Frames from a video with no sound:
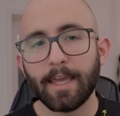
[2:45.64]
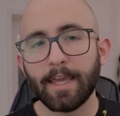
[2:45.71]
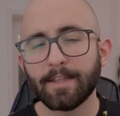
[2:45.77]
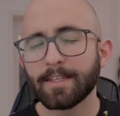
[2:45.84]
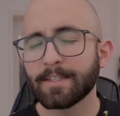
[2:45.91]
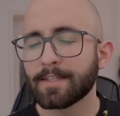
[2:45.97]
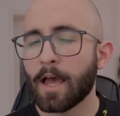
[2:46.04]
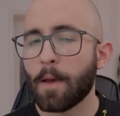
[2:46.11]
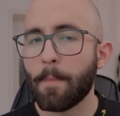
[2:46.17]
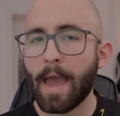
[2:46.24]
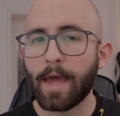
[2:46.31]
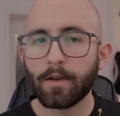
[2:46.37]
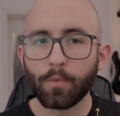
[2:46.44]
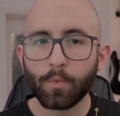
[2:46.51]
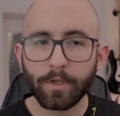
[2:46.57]
It does not
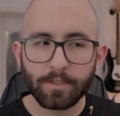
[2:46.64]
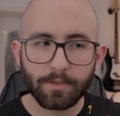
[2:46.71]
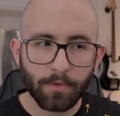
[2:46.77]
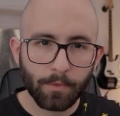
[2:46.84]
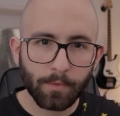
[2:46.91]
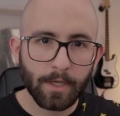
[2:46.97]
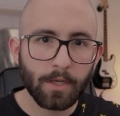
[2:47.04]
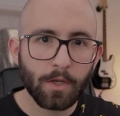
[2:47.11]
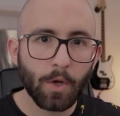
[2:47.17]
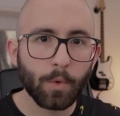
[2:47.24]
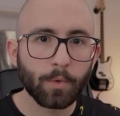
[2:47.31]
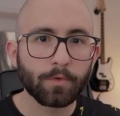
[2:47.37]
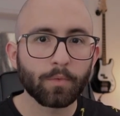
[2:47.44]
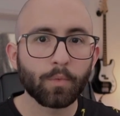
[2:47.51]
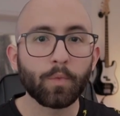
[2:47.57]
matter which three
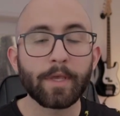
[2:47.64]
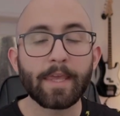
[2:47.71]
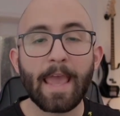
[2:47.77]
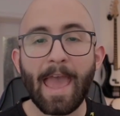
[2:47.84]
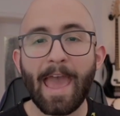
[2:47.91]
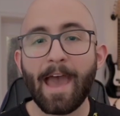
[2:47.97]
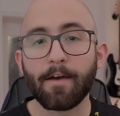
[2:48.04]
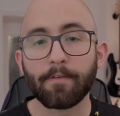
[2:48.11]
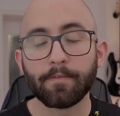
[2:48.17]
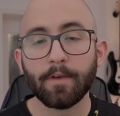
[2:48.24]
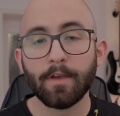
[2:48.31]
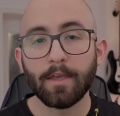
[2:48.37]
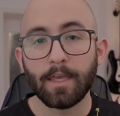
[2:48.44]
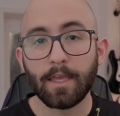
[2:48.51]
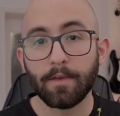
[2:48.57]
notes we have.
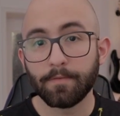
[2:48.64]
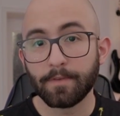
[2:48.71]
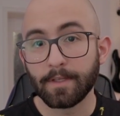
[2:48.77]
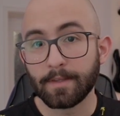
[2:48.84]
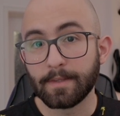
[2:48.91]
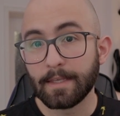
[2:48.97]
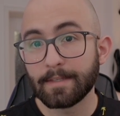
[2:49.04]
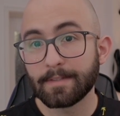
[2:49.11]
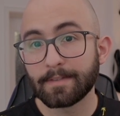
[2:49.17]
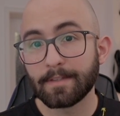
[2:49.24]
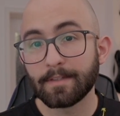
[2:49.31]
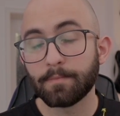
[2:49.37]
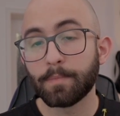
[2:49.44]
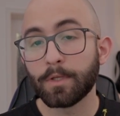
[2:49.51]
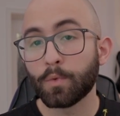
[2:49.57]
If the
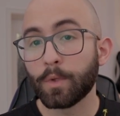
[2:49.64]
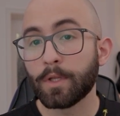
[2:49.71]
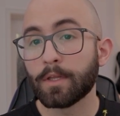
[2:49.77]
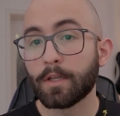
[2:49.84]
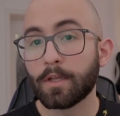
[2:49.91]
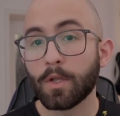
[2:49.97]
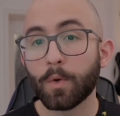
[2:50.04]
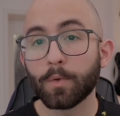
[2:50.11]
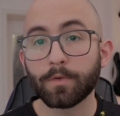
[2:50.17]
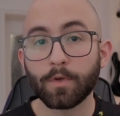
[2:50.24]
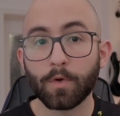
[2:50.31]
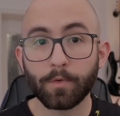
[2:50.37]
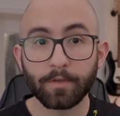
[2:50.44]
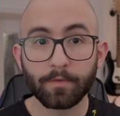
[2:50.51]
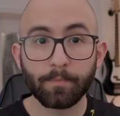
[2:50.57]
distance between the notes
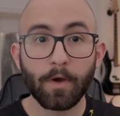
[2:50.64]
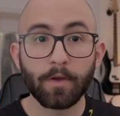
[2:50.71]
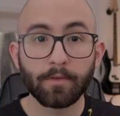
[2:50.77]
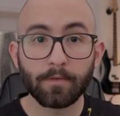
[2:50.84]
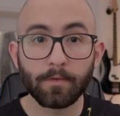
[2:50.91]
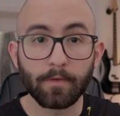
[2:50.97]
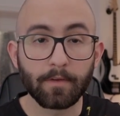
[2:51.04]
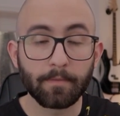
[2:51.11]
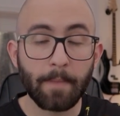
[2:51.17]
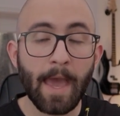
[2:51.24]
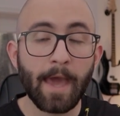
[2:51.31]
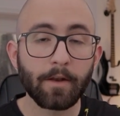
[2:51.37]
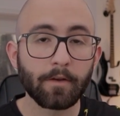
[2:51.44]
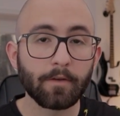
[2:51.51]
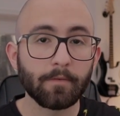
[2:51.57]
corresponds to this
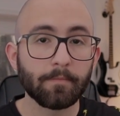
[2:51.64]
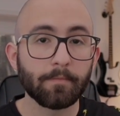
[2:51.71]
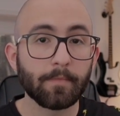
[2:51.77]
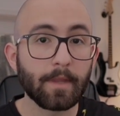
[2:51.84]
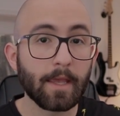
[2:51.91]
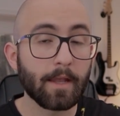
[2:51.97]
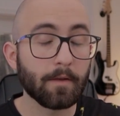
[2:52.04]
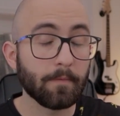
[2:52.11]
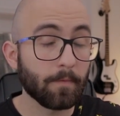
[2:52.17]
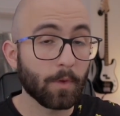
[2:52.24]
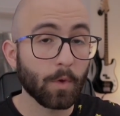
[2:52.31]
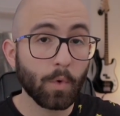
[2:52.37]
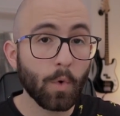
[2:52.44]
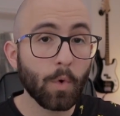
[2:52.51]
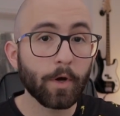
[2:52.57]
pattern, then
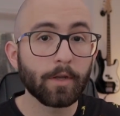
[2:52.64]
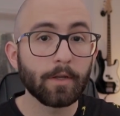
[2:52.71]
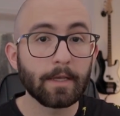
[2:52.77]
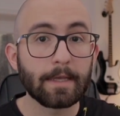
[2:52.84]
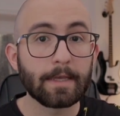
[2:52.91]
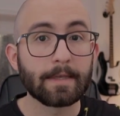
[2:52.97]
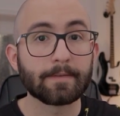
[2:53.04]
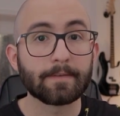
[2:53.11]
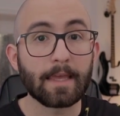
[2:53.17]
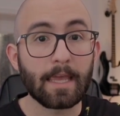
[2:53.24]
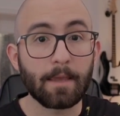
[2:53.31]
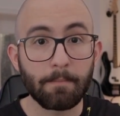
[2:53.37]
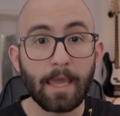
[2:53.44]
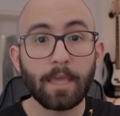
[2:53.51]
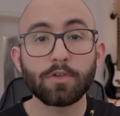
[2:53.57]
the chord is
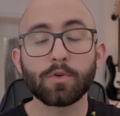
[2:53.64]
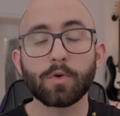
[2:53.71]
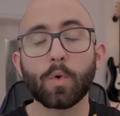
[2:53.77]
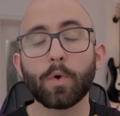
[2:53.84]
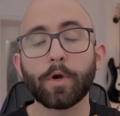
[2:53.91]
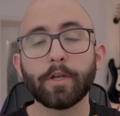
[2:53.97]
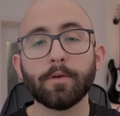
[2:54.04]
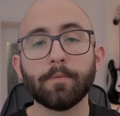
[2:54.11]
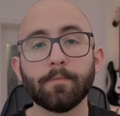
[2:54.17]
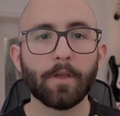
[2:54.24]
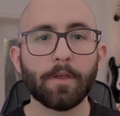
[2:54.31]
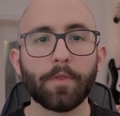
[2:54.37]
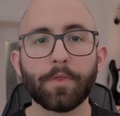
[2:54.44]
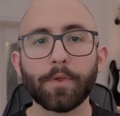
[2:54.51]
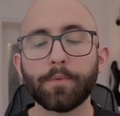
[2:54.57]
a major chord.
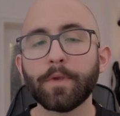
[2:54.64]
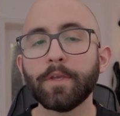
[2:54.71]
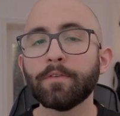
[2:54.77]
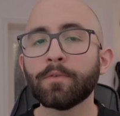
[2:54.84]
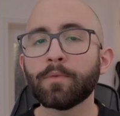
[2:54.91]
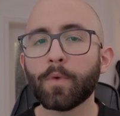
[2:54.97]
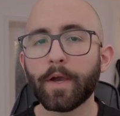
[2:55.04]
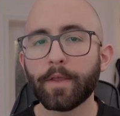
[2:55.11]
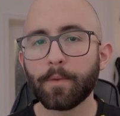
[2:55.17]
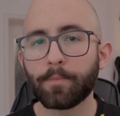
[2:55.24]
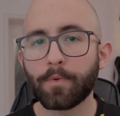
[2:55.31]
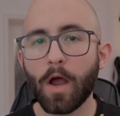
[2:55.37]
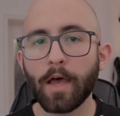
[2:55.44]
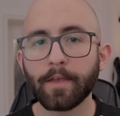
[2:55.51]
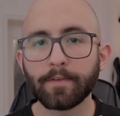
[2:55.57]
The reason why the
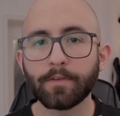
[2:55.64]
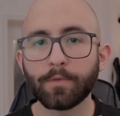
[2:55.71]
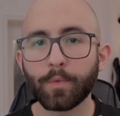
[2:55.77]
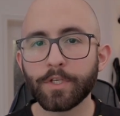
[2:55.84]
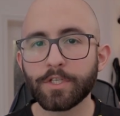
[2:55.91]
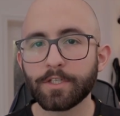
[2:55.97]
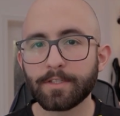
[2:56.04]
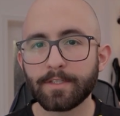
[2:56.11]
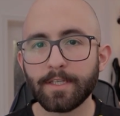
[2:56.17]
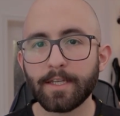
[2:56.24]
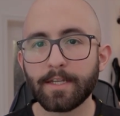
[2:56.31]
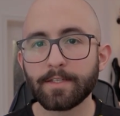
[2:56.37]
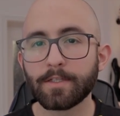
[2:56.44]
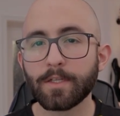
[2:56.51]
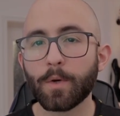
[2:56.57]
process we just
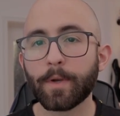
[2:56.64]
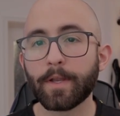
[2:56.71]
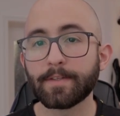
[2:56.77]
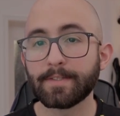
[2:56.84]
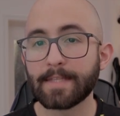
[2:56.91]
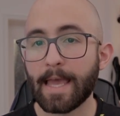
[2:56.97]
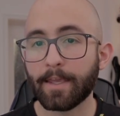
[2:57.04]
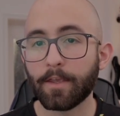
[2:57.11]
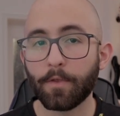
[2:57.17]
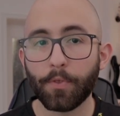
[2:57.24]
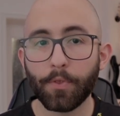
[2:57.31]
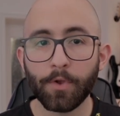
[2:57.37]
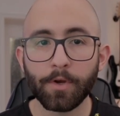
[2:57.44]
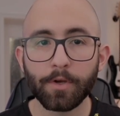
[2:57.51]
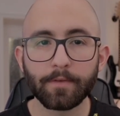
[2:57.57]
did is known as stacking
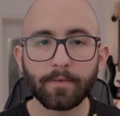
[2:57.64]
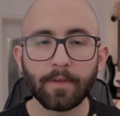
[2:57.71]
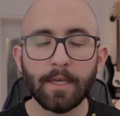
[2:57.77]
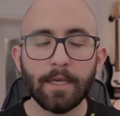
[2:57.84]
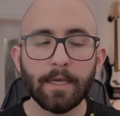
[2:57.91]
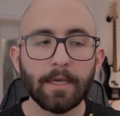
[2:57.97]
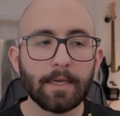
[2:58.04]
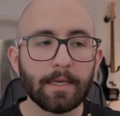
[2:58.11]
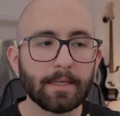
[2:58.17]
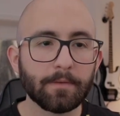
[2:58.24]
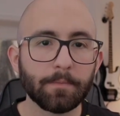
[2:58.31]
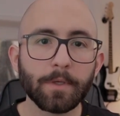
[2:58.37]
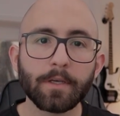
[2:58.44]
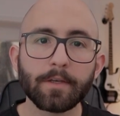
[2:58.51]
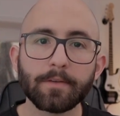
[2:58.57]
thirds
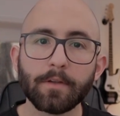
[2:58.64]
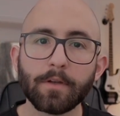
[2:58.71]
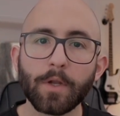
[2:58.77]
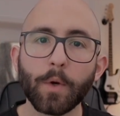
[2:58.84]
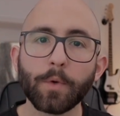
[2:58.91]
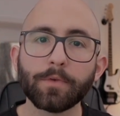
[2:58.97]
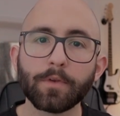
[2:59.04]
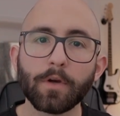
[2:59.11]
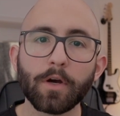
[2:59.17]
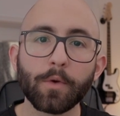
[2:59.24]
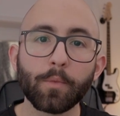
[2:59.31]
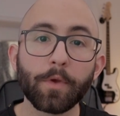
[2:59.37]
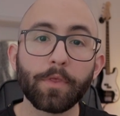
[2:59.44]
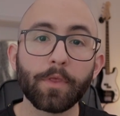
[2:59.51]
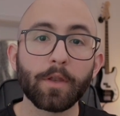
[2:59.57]
is because the notes
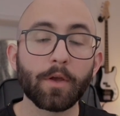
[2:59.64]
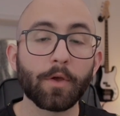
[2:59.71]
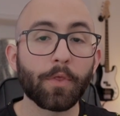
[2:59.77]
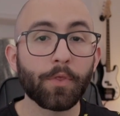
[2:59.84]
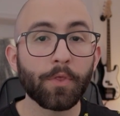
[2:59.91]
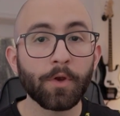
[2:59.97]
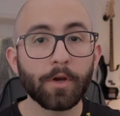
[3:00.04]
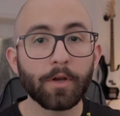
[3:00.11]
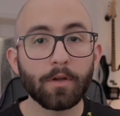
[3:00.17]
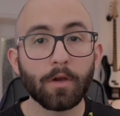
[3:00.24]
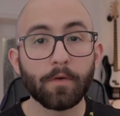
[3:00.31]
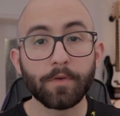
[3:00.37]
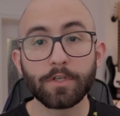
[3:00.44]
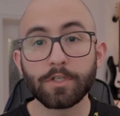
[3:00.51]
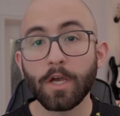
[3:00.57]
are within a third
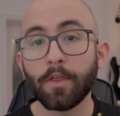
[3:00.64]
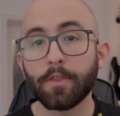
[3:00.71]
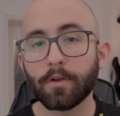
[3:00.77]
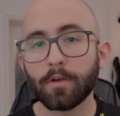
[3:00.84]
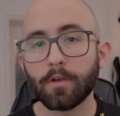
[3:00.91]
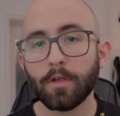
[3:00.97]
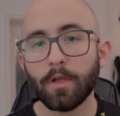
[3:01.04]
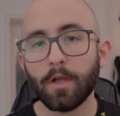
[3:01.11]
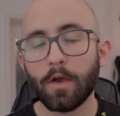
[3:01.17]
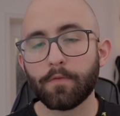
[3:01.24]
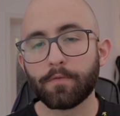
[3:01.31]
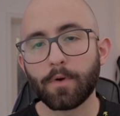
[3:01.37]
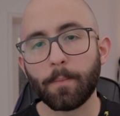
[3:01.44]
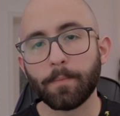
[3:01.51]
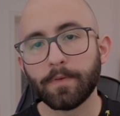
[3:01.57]
of each other.
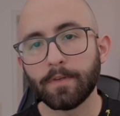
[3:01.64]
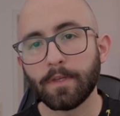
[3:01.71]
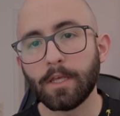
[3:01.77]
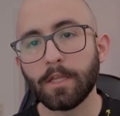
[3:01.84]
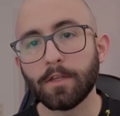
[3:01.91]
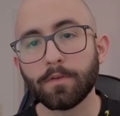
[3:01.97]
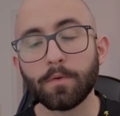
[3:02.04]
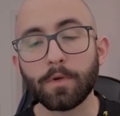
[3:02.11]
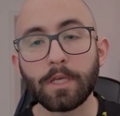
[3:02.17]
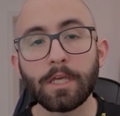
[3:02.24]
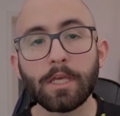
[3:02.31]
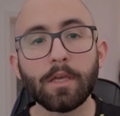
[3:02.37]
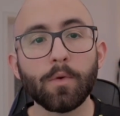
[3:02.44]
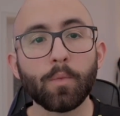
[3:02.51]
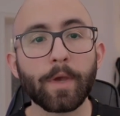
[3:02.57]
From C to
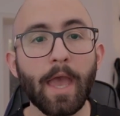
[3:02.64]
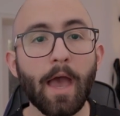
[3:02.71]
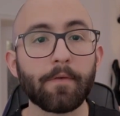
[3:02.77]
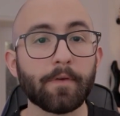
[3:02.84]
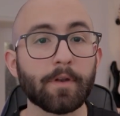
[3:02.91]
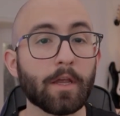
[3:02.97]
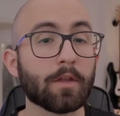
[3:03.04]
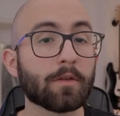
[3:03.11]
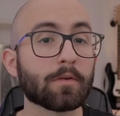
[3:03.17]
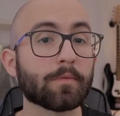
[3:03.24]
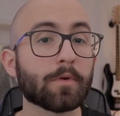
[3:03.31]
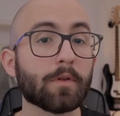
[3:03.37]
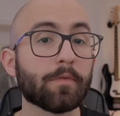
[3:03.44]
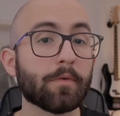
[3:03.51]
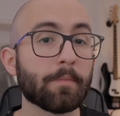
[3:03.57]
E, we have an
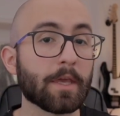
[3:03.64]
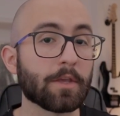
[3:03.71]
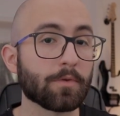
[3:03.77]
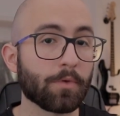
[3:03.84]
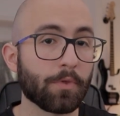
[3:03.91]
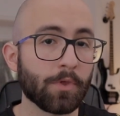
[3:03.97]
interval of a major